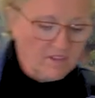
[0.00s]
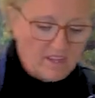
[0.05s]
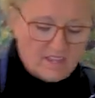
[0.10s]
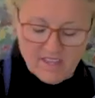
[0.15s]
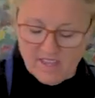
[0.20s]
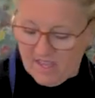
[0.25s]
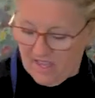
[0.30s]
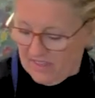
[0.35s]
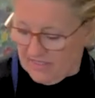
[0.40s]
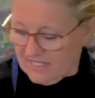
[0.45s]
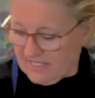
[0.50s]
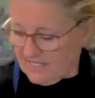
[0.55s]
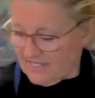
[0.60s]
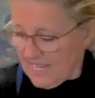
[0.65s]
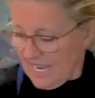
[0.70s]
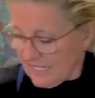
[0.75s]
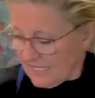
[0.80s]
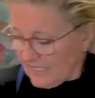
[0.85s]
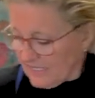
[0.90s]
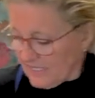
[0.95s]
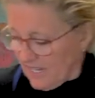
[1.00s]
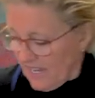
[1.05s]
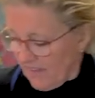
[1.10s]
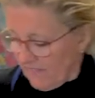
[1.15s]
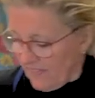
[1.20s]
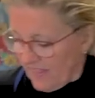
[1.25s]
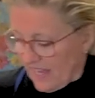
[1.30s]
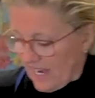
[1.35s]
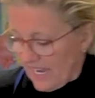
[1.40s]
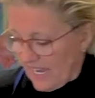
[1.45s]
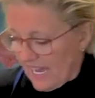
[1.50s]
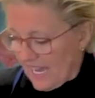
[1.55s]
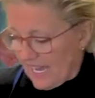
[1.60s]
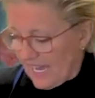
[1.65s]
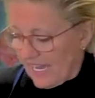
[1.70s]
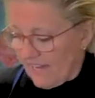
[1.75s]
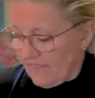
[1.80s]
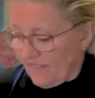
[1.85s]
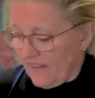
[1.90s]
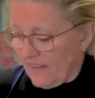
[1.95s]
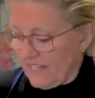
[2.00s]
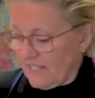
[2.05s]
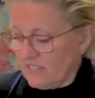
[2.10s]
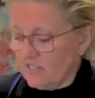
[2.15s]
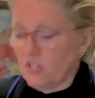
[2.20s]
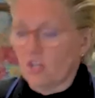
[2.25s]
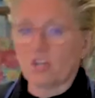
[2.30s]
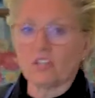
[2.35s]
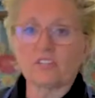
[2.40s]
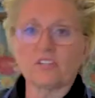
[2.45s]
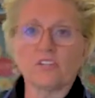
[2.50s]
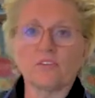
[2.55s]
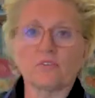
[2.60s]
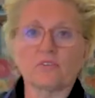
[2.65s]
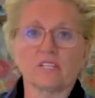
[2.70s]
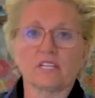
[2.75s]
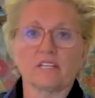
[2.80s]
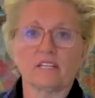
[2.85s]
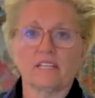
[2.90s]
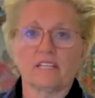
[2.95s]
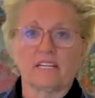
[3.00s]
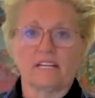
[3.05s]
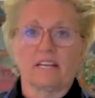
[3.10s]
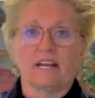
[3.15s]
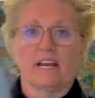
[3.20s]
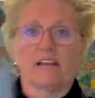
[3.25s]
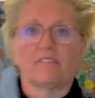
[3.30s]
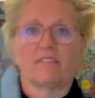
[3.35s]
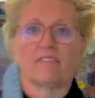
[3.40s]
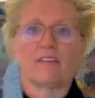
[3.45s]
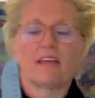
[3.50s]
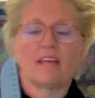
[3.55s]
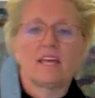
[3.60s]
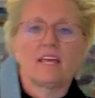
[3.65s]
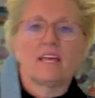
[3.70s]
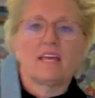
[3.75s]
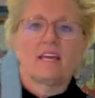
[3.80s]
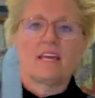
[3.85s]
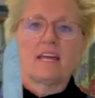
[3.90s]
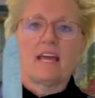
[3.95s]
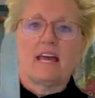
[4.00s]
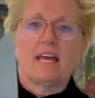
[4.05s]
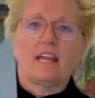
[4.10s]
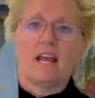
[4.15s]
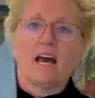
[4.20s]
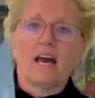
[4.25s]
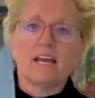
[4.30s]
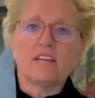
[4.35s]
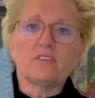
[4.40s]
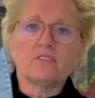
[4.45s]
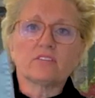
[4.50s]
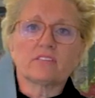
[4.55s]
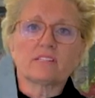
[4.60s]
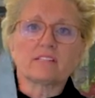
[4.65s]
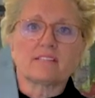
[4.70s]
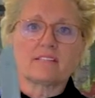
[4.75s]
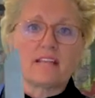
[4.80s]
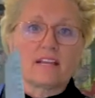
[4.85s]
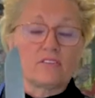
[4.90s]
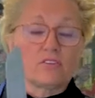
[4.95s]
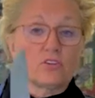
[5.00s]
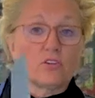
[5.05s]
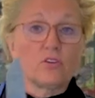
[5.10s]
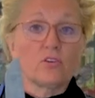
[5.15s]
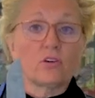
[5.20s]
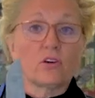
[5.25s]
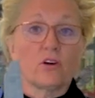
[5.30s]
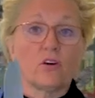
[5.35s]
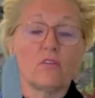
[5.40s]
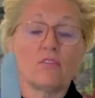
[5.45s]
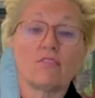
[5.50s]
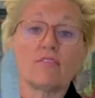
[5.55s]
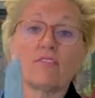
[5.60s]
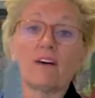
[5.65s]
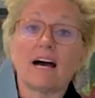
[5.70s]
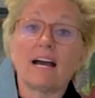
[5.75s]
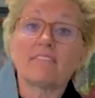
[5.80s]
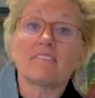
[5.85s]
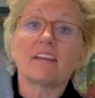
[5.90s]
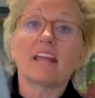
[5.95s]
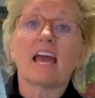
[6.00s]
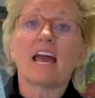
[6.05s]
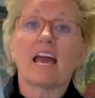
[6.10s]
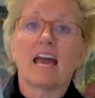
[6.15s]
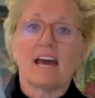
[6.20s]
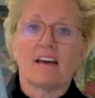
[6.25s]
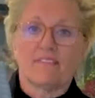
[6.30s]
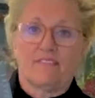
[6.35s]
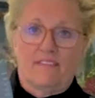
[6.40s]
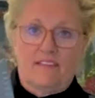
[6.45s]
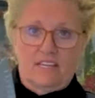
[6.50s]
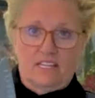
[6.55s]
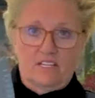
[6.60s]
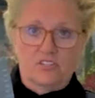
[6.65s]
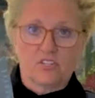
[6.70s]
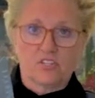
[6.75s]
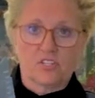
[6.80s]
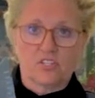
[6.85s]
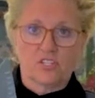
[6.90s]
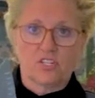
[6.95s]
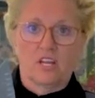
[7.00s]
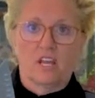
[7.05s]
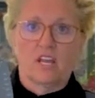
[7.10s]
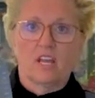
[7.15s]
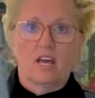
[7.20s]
The second knife that I have is called a utility knife. And I use a Santoku 5.5-inch.